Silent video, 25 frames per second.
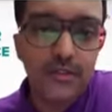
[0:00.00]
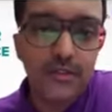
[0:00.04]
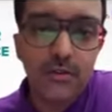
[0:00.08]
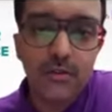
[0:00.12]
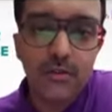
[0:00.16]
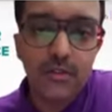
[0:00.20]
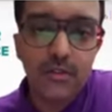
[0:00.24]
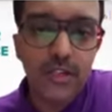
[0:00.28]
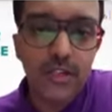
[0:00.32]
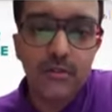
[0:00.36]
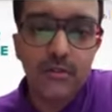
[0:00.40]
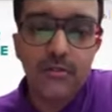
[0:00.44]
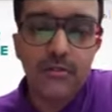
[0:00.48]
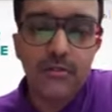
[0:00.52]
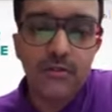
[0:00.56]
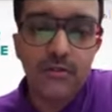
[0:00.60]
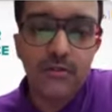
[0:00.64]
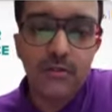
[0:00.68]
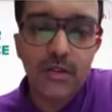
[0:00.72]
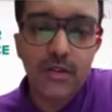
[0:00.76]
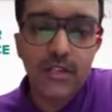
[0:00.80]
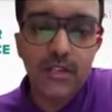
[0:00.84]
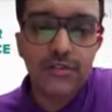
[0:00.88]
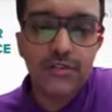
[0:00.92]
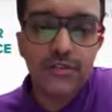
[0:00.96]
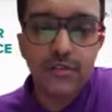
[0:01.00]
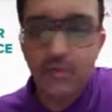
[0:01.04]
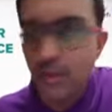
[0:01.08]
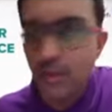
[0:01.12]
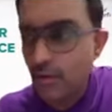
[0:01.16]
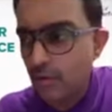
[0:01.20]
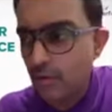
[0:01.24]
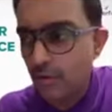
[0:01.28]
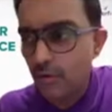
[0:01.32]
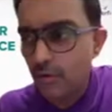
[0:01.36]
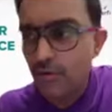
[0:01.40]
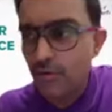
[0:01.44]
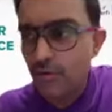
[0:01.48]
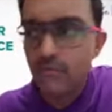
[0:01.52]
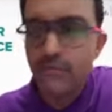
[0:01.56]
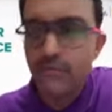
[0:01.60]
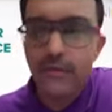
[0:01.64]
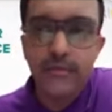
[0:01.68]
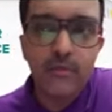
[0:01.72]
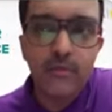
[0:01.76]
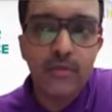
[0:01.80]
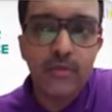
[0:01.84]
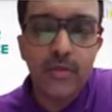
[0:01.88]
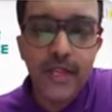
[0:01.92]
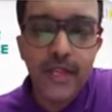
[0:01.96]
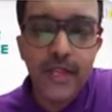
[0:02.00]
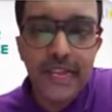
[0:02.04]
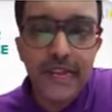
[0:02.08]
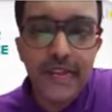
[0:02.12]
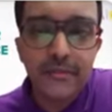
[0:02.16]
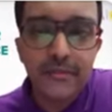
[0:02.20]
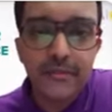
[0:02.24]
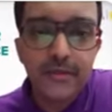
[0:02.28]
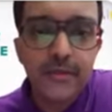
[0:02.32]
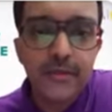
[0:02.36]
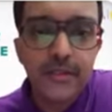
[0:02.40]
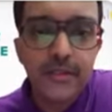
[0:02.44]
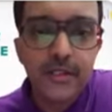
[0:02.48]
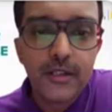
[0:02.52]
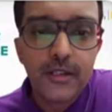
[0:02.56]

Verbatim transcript: You don't need to go to a branch. You download my mobile app.